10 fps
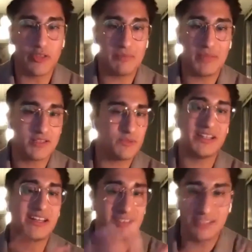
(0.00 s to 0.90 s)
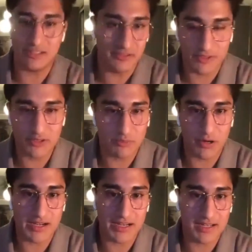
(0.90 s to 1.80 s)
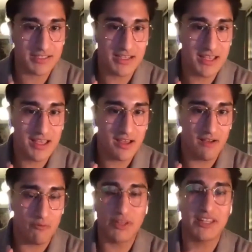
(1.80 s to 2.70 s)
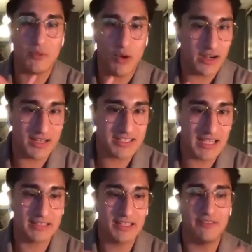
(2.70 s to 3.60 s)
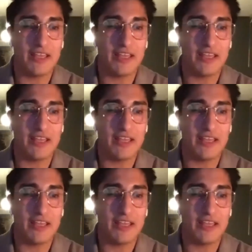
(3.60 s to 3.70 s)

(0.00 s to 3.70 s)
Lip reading: That means we didn't deliver the product of what they wanted exactly.